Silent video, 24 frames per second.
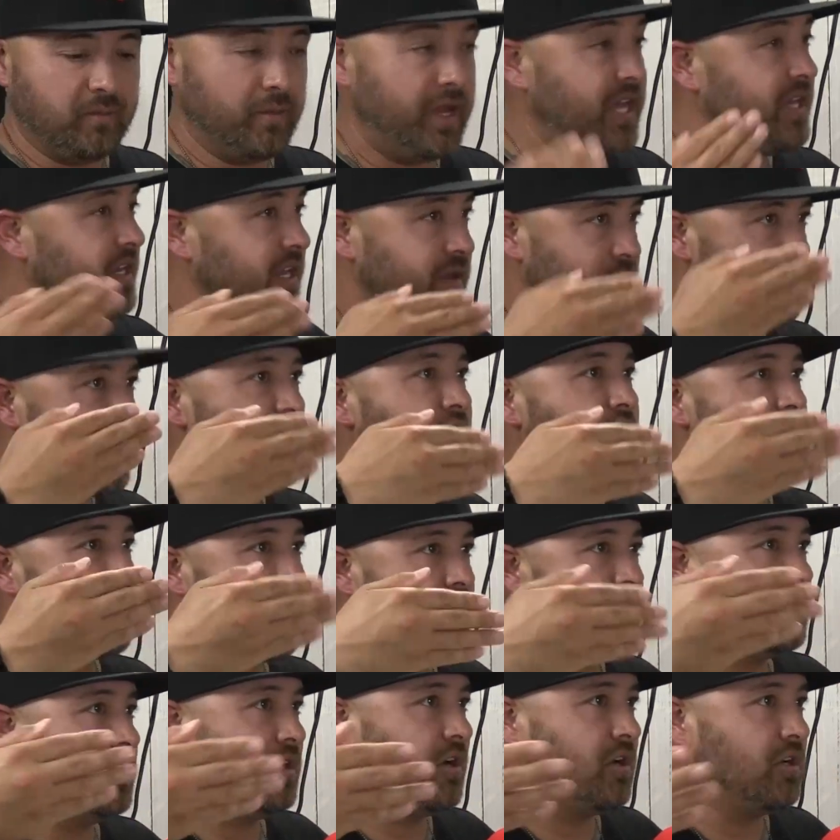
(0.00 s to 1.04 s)
and, and, and on
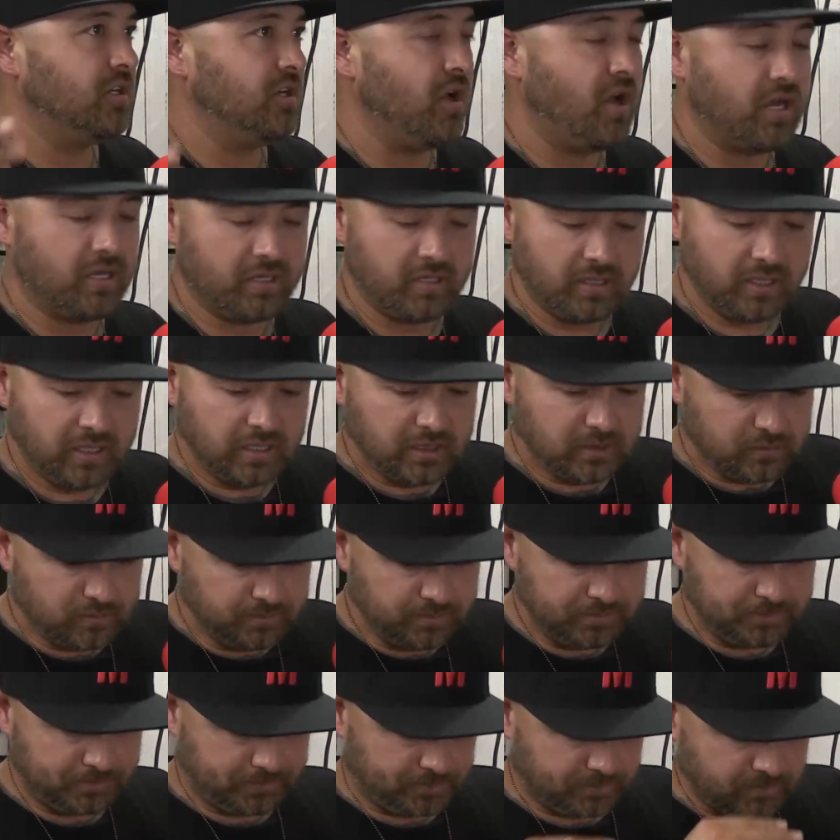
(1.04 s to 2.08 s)
and on yeah, and on. Yeah,
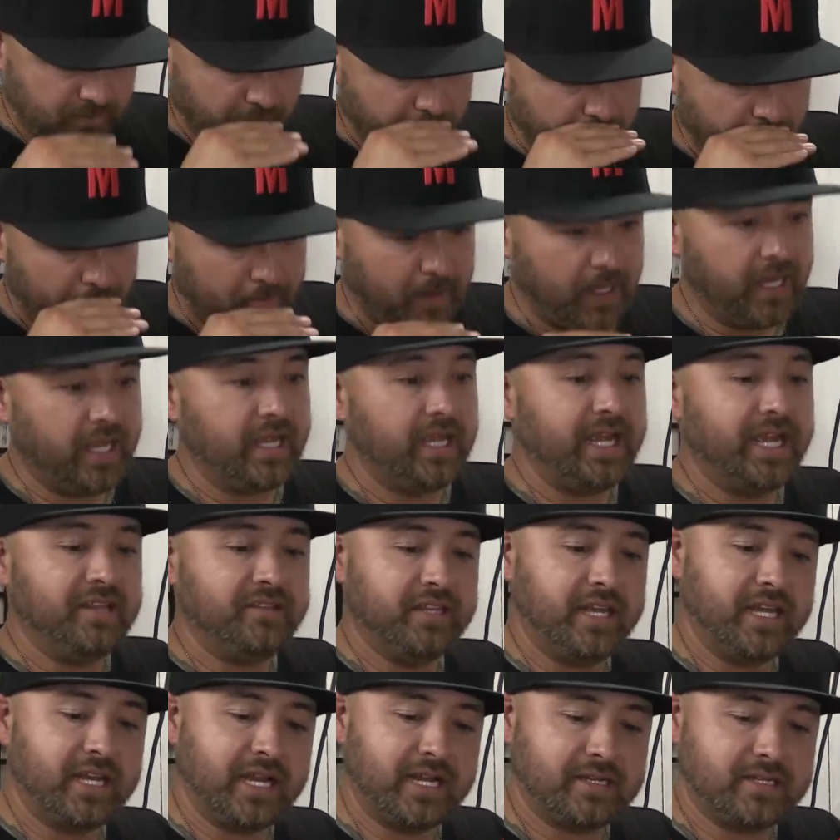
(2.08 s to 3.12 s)
yeah. And
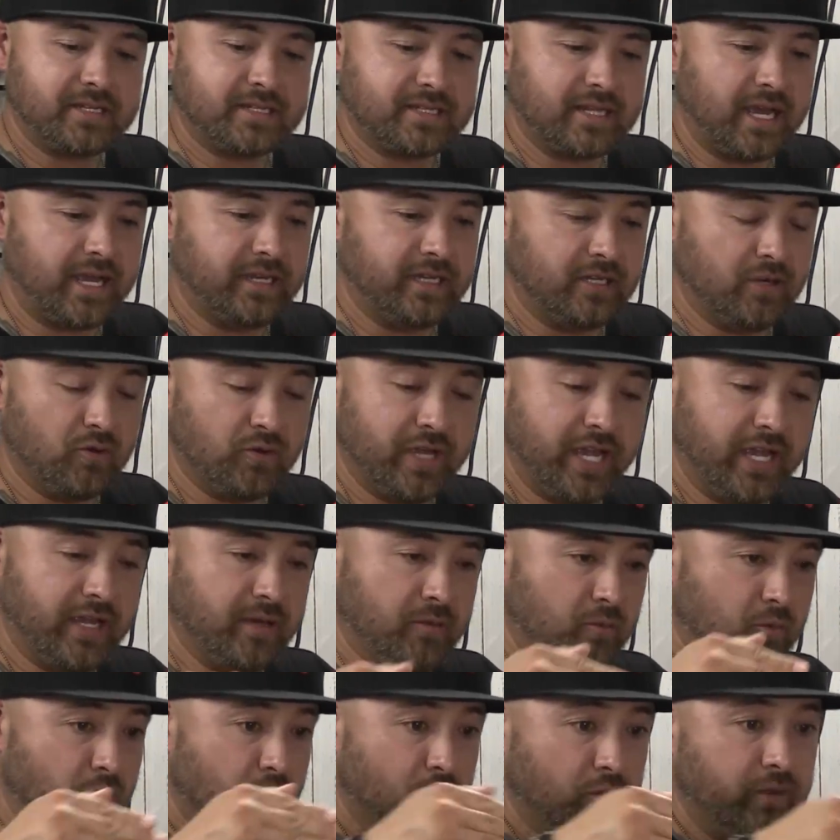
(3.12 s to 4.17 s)
then I decided, okay,
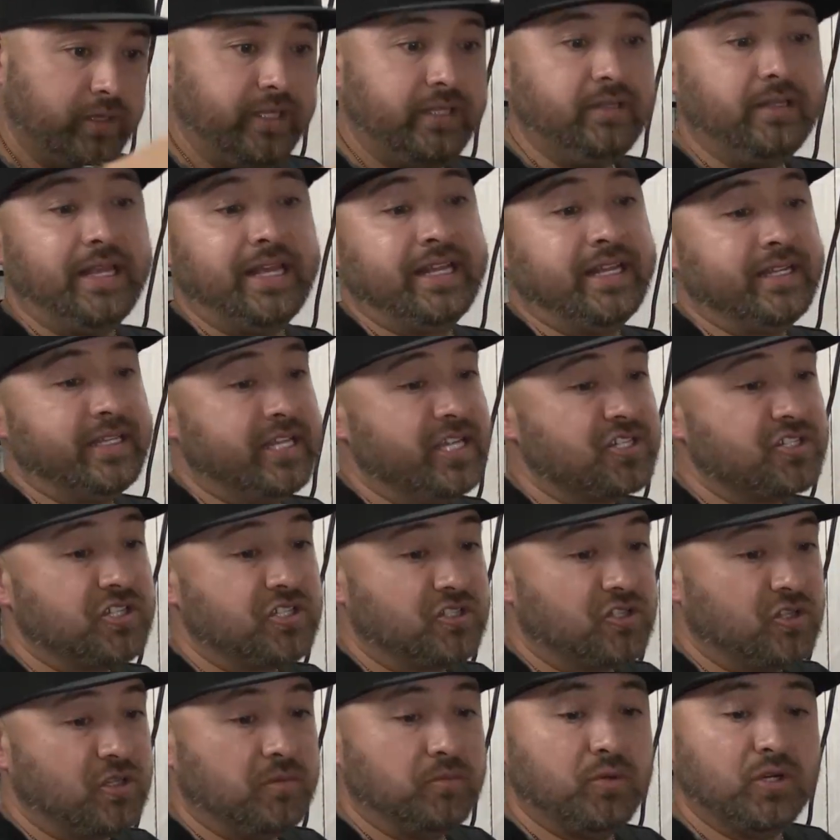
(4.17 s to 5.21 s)
well, in addition
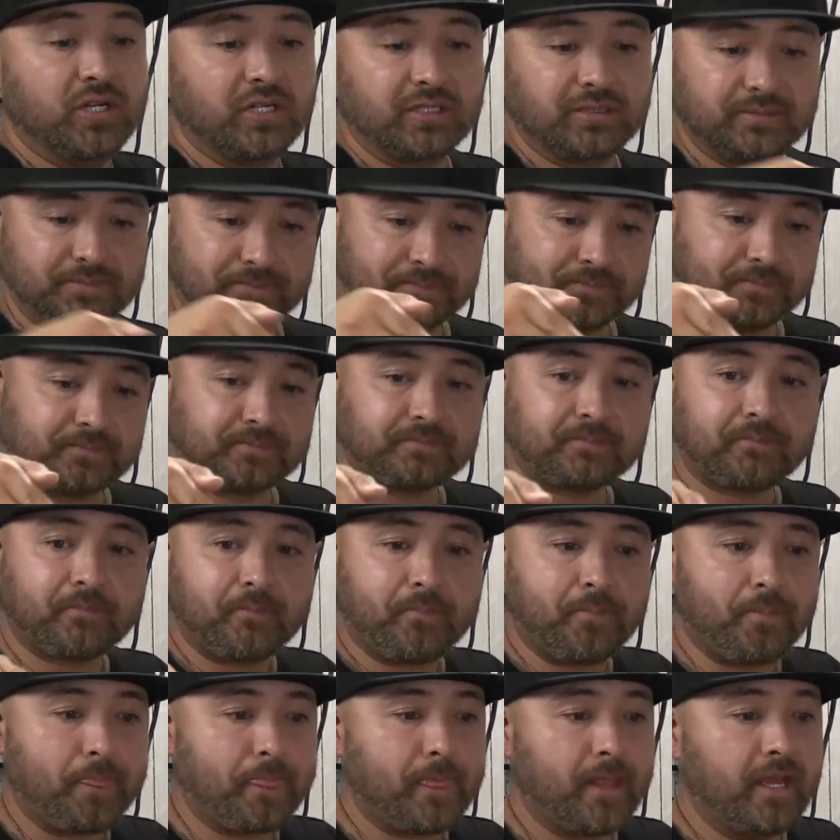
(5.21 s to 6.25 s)
to the book,
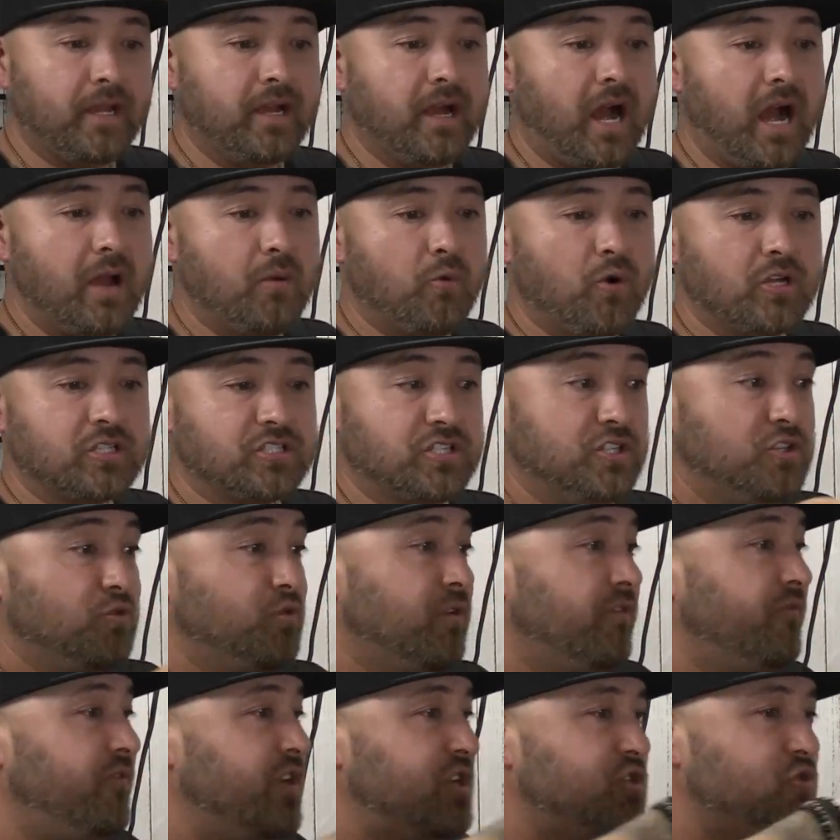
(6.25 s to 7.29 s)
I want to do a
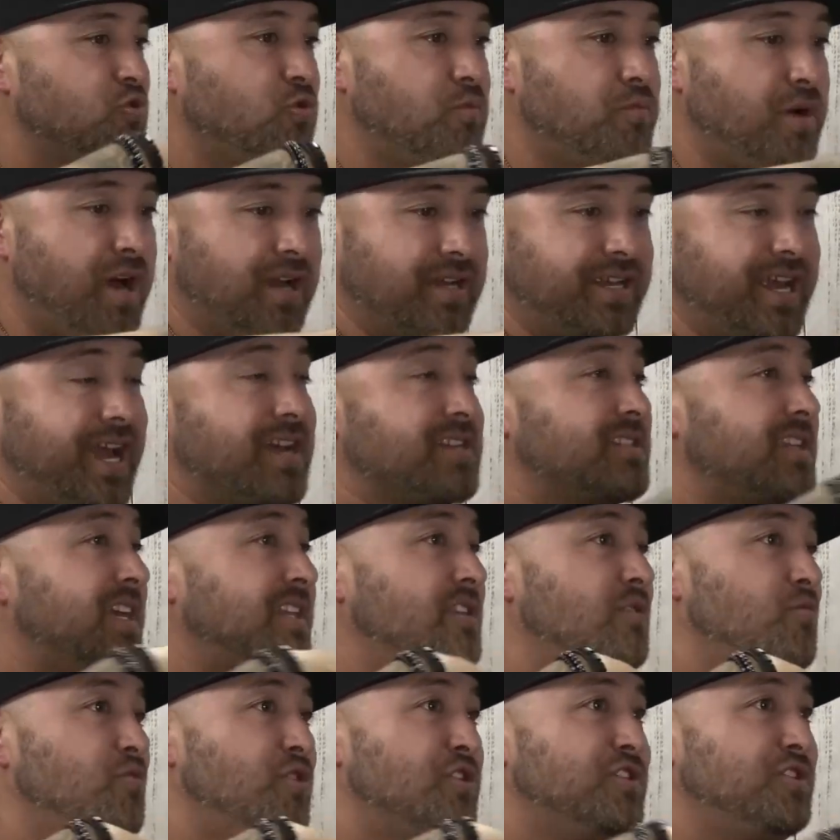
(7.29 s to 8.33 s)
visual podcast like the
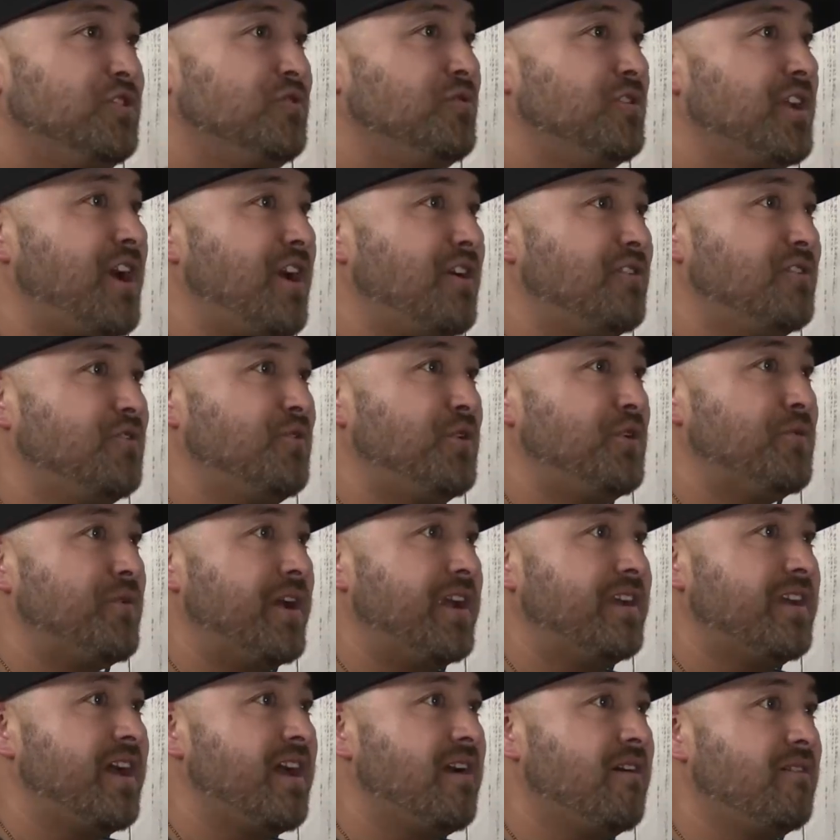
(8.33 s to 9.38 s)
one you and I are doing right
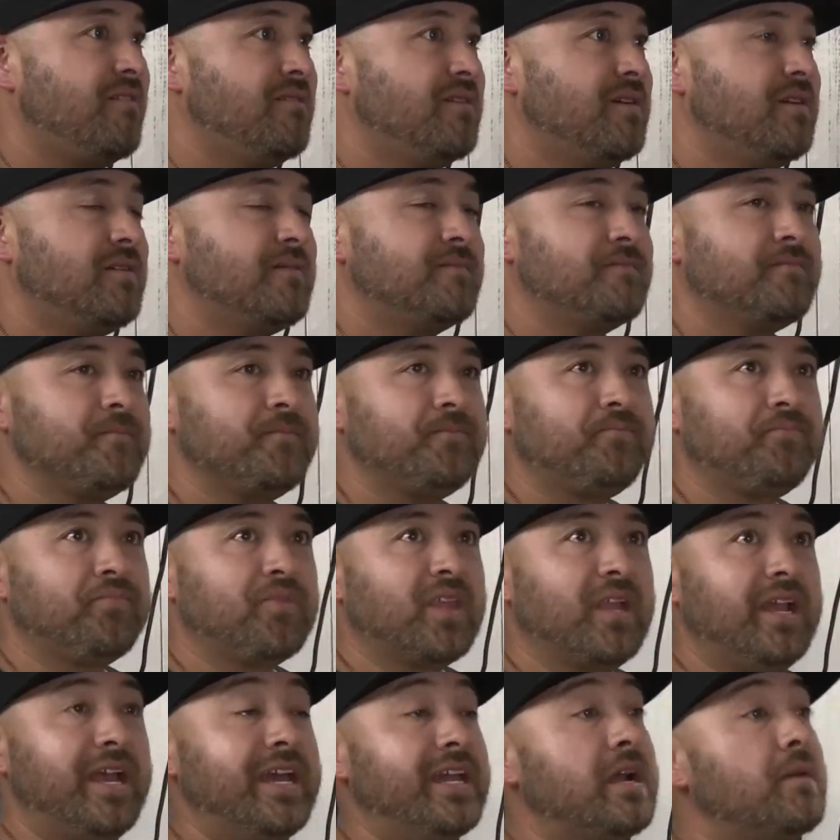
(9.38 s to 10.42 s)
now. Mm-hmm.
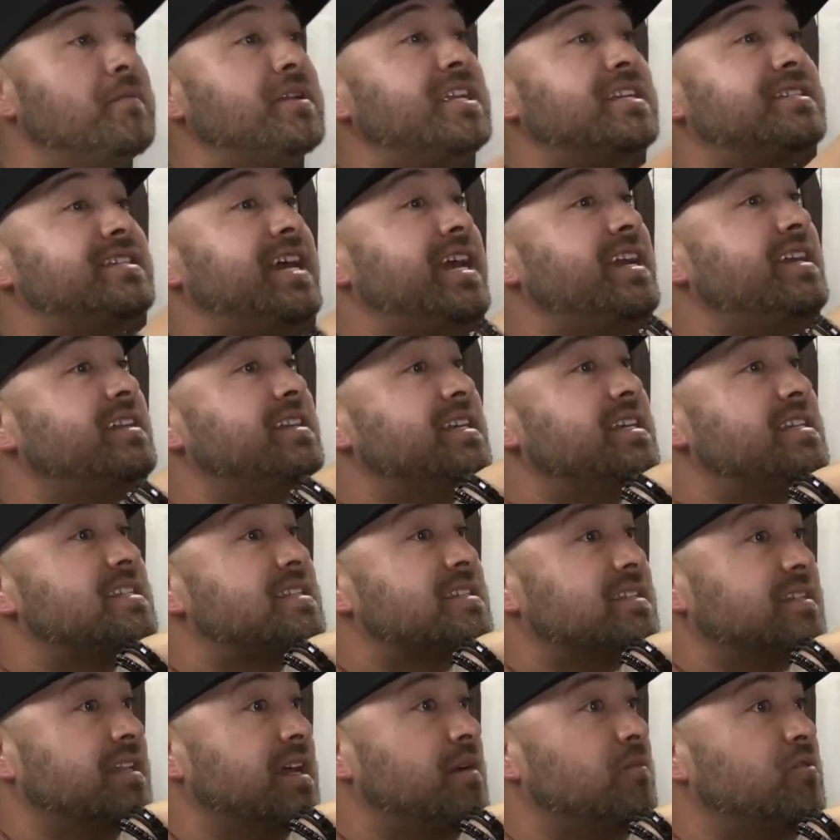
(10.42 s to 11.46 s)
And I'm going to take these
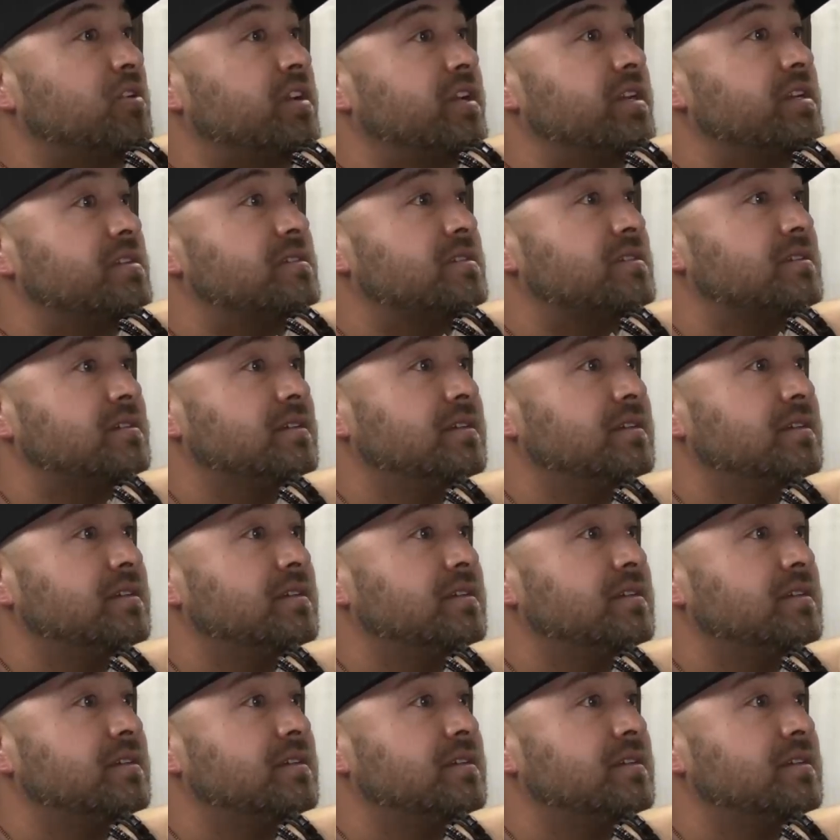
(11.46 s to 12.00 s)
celebrities,